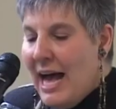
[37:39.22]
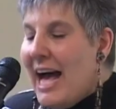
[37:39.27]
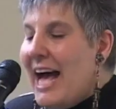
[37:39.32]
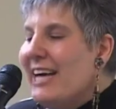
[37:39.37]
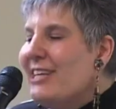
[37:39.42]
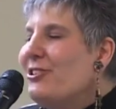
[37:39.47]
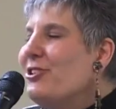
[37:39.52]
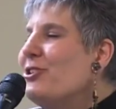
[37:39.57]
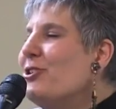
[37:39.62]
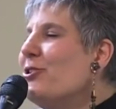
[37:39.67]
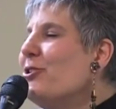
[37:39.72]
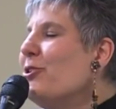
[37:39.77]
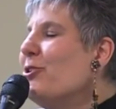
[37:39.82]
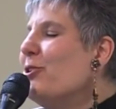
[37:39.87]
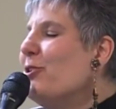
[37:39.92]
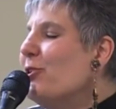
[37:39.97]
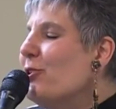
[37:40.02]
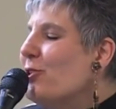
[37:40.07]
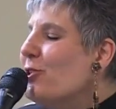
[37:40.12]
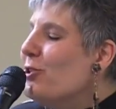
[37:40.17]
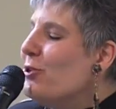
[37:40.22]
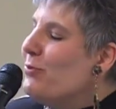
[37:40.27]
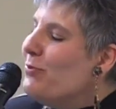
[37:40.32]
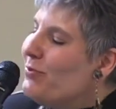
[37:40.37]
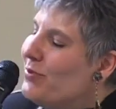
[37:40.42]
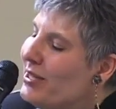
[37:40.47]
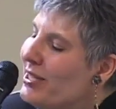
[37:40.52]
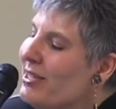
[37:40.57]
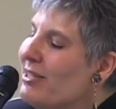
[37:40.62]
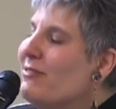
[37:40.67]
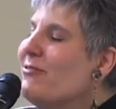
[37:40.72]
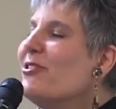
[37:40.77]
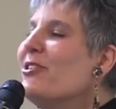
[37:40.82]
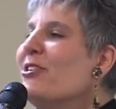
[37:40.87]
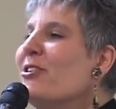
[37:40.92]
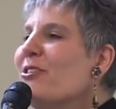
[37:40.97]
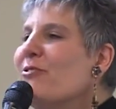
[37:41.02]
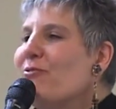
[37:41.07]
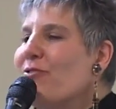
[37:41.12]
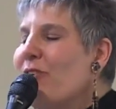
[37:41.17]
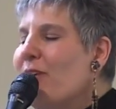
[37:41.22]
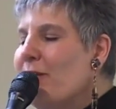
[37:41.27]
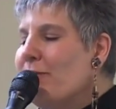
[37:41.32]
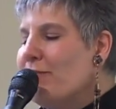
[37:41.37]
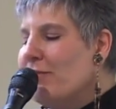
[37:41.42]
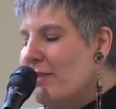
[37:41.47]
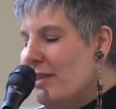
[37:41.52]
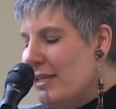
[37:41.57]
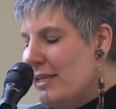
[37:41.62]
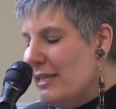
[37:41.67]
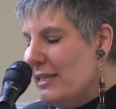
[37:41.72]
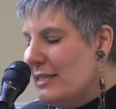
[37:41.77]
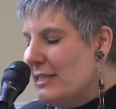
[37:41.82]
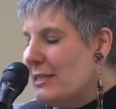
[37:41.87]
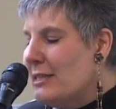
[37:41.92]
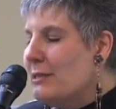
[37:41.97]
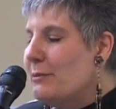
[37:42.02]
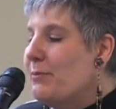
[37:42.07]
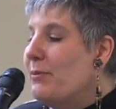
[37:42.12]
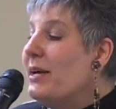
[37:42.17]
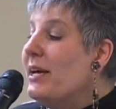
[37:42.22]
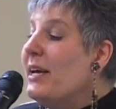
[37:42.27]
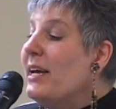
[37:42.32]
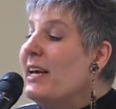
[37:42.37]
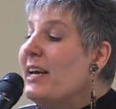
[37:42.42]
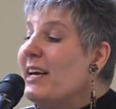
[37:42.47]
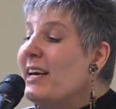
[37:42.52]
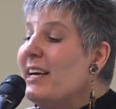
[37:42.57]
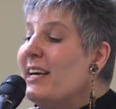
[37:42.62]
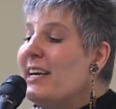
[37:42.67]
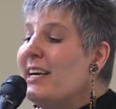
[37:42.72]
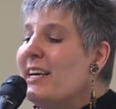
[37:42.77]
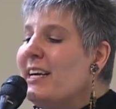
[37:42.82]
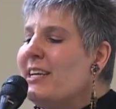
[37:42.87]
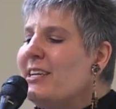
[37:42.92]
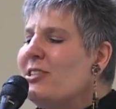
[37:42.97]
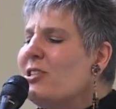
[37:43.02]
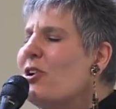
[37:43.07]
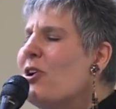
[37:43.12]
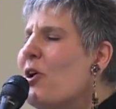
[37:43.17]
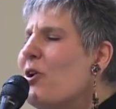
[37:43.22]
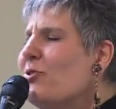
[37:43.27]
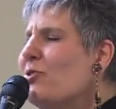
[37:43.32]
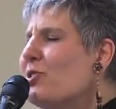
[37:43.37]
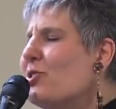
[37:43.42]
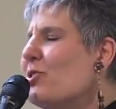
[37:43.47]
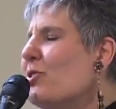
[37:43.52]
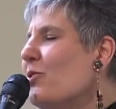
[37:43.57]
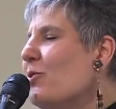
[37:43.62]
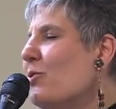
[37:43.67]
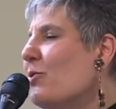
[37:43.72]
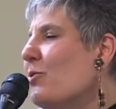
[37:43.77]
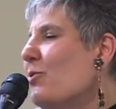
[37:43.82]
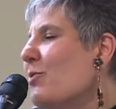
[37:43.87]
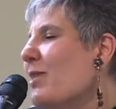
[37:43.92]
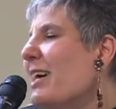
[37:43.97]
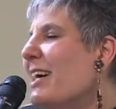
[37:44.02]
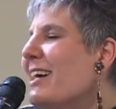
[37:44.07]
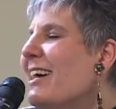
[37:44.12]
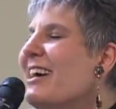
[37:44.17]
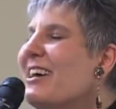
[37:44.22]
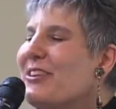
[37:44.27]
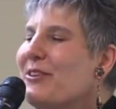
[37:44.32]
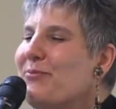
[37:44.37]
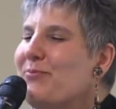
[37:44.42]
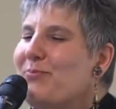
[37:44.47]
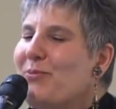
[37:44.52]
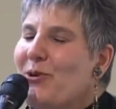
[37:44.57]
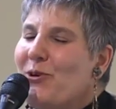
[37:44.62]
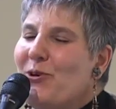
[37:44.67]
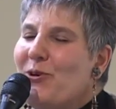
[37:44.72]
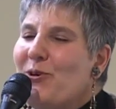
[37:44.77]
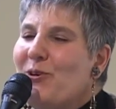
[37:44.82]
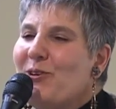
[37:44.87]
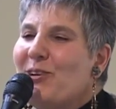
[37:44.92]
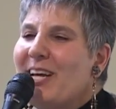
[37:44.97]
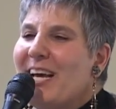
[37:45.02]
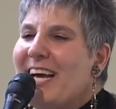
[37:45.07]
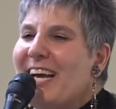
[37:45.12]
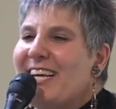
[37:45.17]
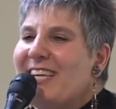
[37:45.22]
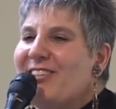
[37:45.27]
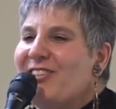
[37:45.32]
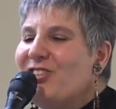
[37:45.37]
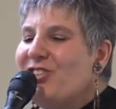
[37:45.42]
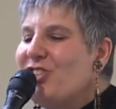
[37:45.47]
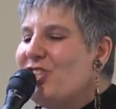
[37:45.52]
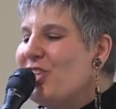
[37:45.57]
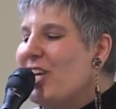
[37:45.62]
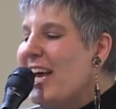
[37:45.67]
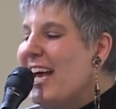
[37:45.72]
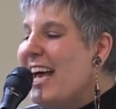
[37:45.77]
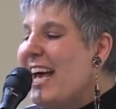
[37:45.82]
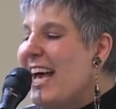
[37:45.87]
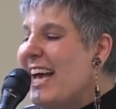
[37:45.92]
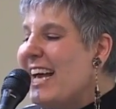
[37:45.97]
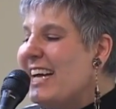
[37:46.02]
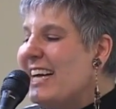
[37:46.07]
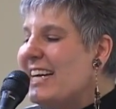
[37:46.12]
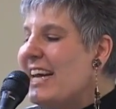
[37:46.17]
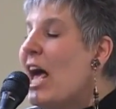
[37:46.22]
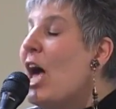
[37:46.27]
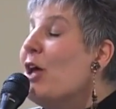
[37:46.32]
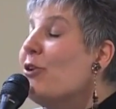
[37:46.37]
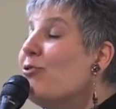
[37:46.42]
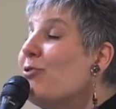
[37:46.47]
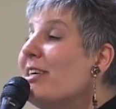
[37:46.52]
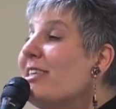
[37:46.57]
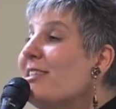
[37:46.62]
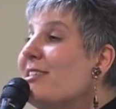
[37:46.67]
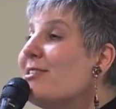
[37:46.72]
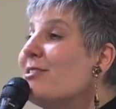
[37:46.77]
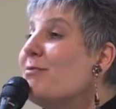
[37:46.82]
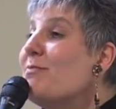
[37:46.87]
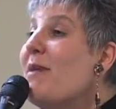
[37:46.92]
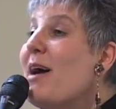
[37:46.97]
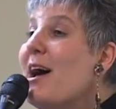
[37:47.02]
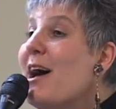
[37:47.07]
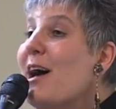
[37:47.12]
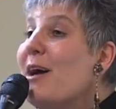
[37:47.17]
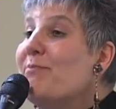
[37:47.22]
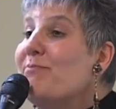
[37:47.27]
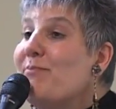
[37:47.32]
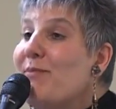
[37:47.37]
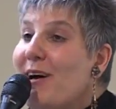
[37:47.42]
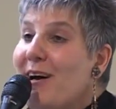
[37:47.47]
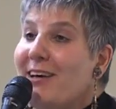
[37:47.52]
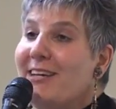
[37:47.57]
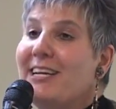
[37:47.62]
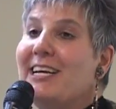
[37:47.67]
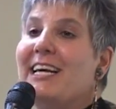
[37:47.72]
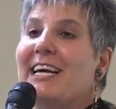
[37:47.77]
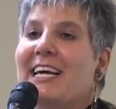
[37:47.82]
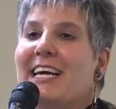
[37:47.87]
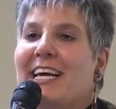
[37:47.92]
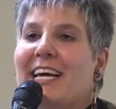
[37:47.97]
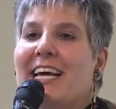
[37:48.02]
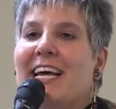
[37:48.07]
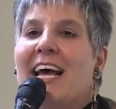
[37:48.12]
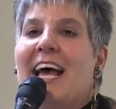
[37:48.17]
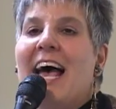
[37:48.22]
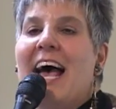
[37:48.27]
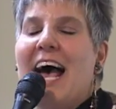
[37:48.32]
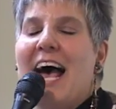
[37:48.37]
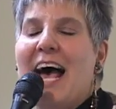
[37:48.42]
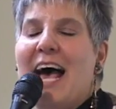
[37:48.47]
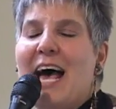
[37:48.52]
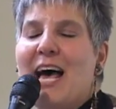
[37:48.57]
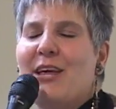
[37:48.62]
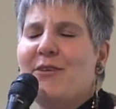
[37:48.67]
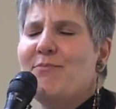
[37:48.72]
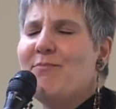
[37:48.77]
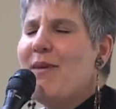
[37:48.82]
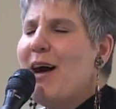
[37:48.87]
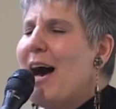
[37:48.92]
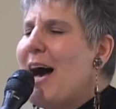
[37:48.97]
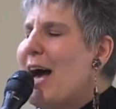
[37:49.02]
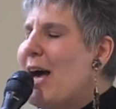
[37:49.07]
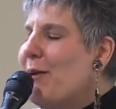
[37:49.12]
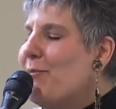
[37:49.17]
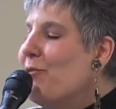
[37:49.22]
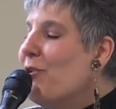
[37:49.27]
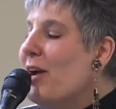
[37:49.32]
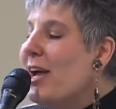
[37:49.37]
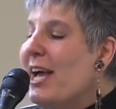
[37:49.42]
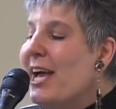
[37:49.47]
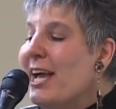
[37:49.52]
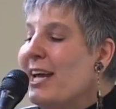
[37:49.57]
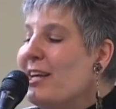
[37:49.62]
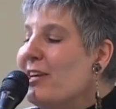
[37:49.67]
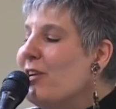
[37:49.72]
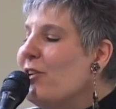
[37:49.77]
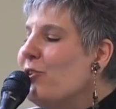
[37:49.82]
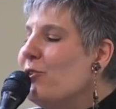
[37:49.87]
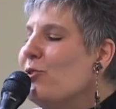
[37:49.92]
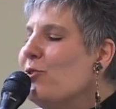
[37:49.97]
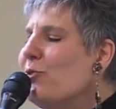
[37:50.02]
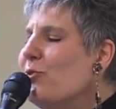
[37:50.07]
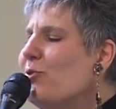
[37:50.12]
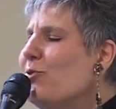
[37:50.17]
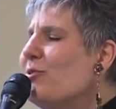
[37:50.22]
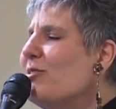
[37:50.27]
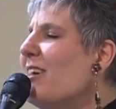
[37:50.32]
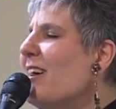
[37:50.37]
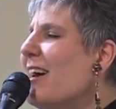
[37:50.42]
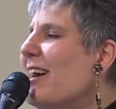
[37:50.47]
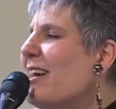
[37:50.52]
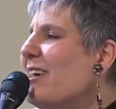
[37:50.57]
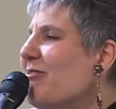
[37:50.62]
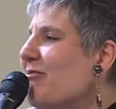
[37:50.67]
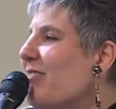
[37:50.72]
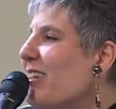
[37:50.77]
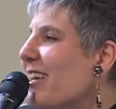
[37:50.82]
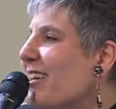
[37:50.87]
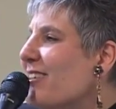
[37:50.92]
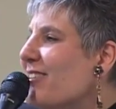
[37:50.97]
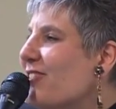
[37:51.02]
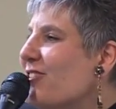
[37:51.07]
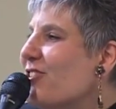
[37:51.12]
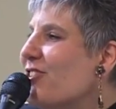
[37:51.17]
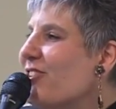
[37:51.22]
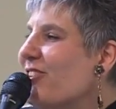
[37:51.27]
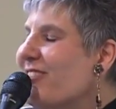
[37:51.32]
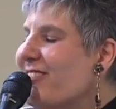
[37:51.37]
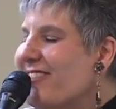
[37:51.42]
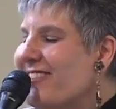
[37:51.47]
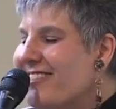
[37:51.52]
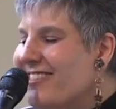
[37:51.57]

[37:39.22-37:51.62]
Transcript: I choose to pivot from this pain, toss away the ball and chain, twist my body and my brain in new directions.